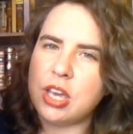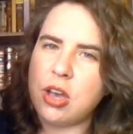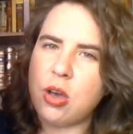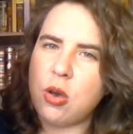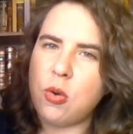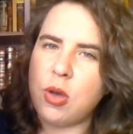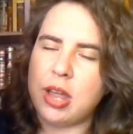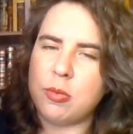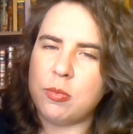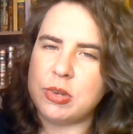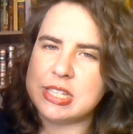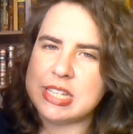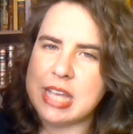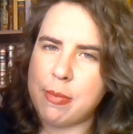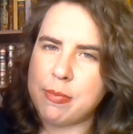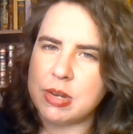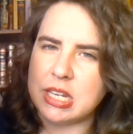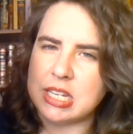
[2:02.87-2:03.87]
ago and what's
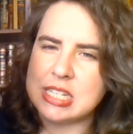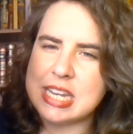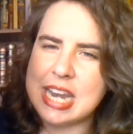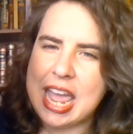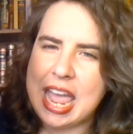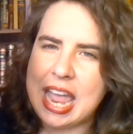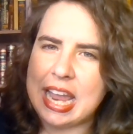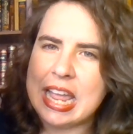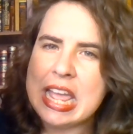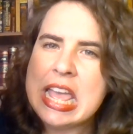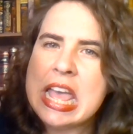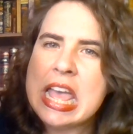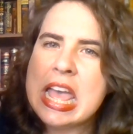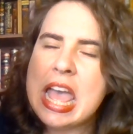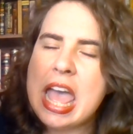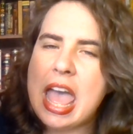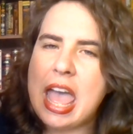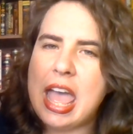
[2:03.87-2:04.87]
happening today.
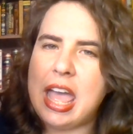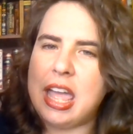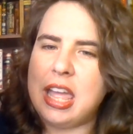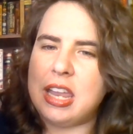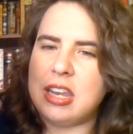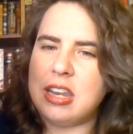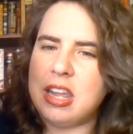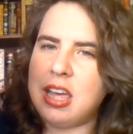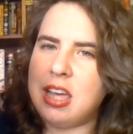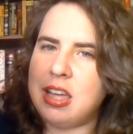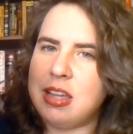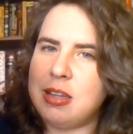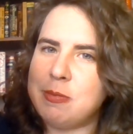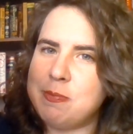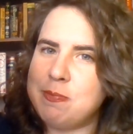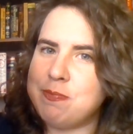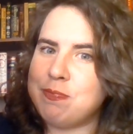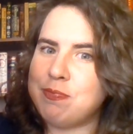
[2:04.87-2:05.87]

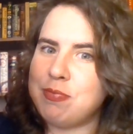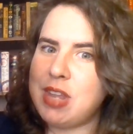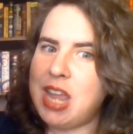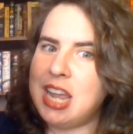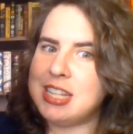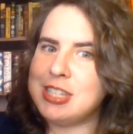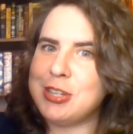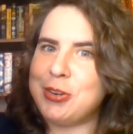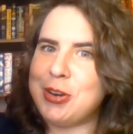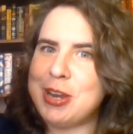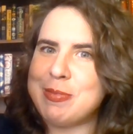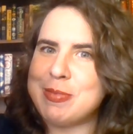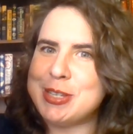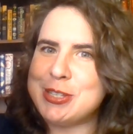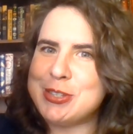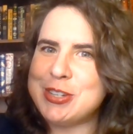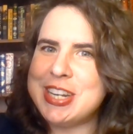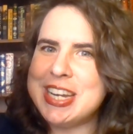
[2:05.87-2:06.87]
And it's a great
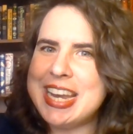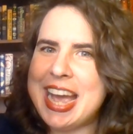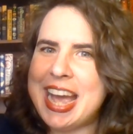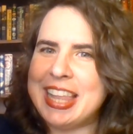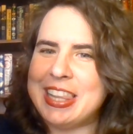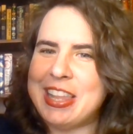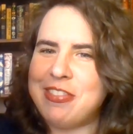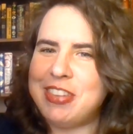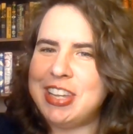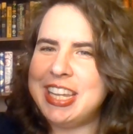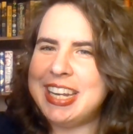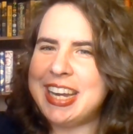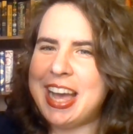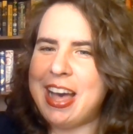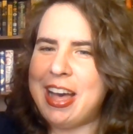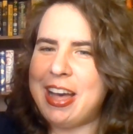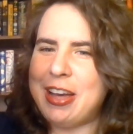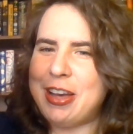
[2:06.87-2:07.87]
mystery. I love it.
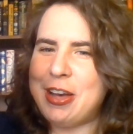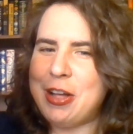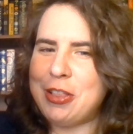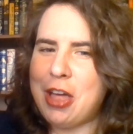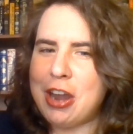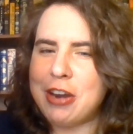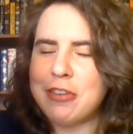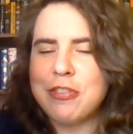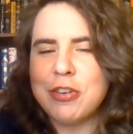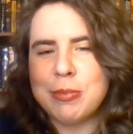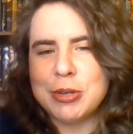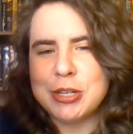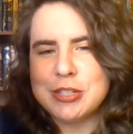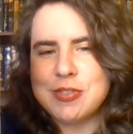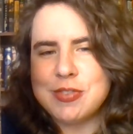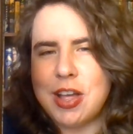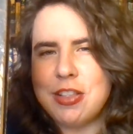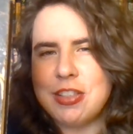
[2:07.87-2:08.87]
A lot of her
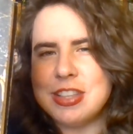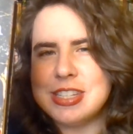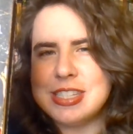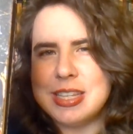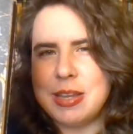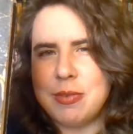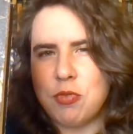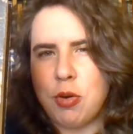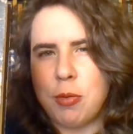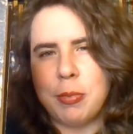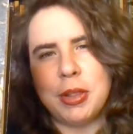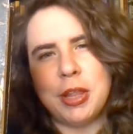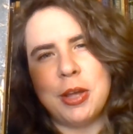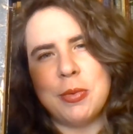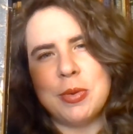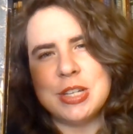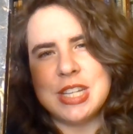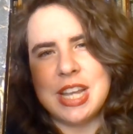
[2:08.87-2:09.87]
books follow the same
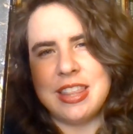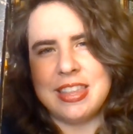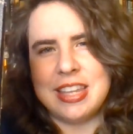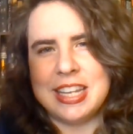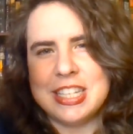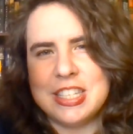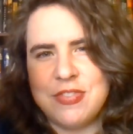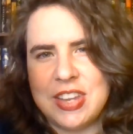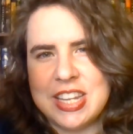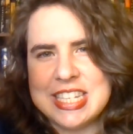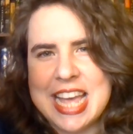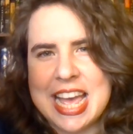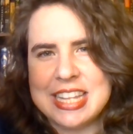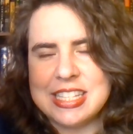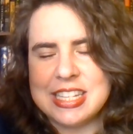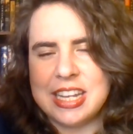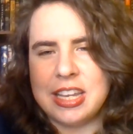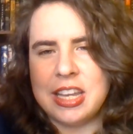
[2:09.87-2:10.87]
formula, which I think is
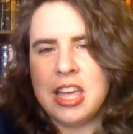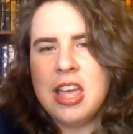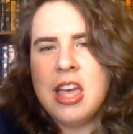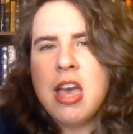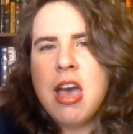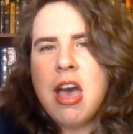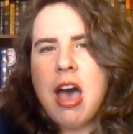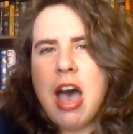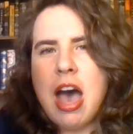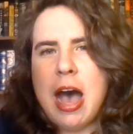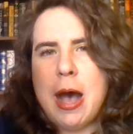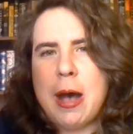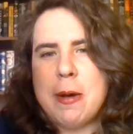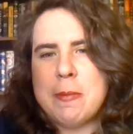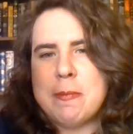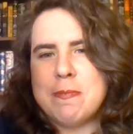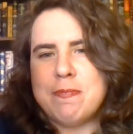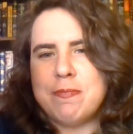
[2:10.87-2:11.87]
fantastic.
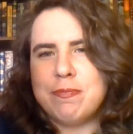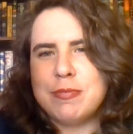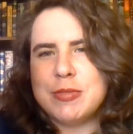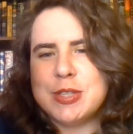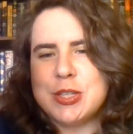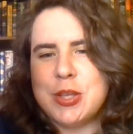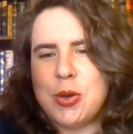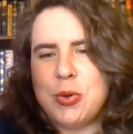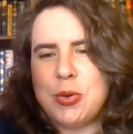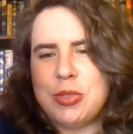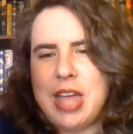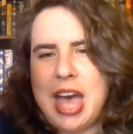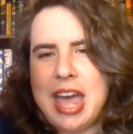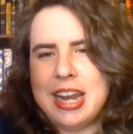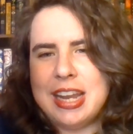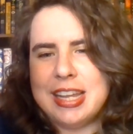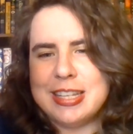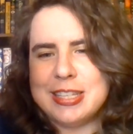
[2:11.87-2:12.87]
So
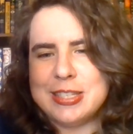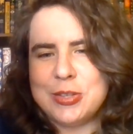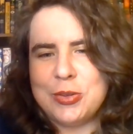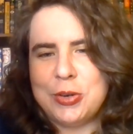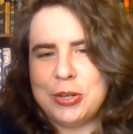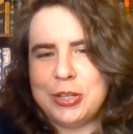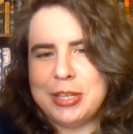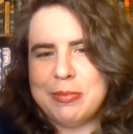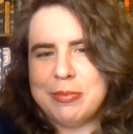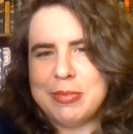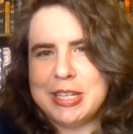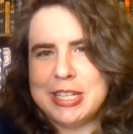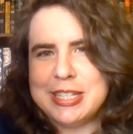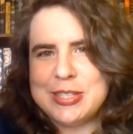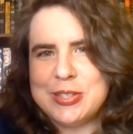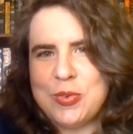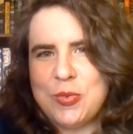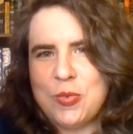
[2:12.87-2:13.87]
that is Laura
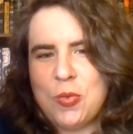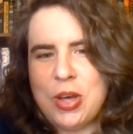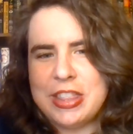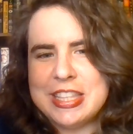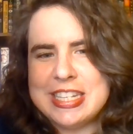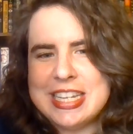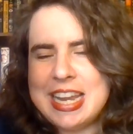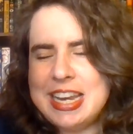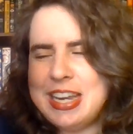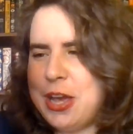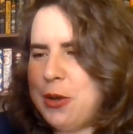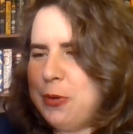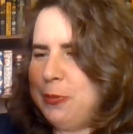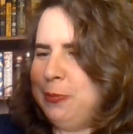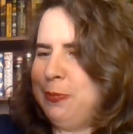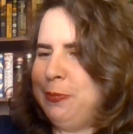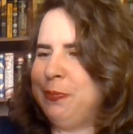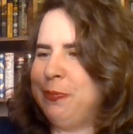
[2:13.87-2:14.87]
Lippman's What the Dead
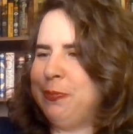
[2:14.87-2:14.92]
Know.